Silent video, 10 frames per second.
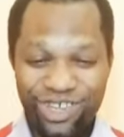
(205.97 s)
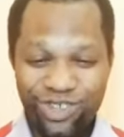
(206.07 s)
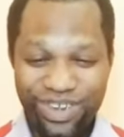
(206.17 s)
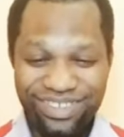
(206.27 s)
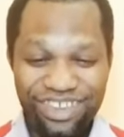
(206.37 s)

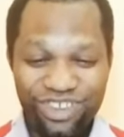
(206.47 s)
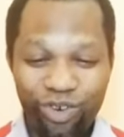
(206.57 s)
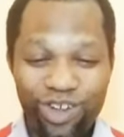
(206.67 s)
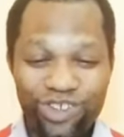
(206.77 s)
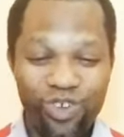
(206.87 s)
so it says
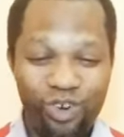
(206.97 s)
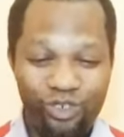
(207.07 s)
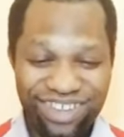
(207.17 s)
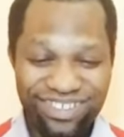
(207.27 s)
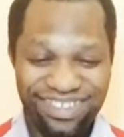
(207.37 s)

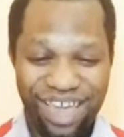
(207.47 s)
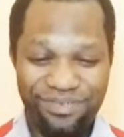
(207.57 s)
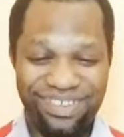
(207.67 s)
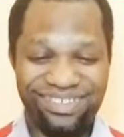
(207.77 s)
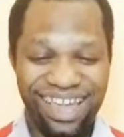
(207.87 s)
crossover
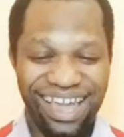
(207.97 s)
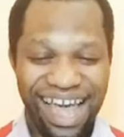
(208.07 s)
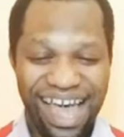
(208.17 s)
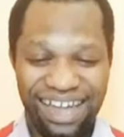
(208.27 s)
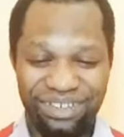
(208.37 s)
service
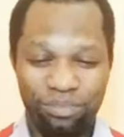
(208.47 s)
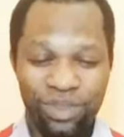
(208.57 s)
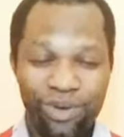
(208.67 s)
can,